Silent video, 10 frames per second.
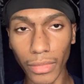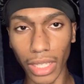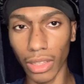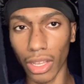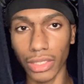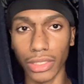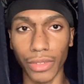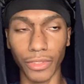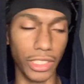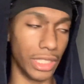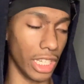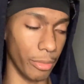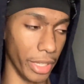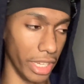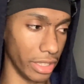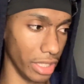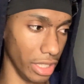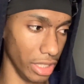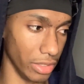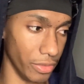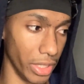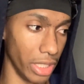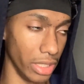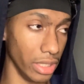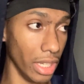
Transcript: Long suffering is not a bad thing. It's a very,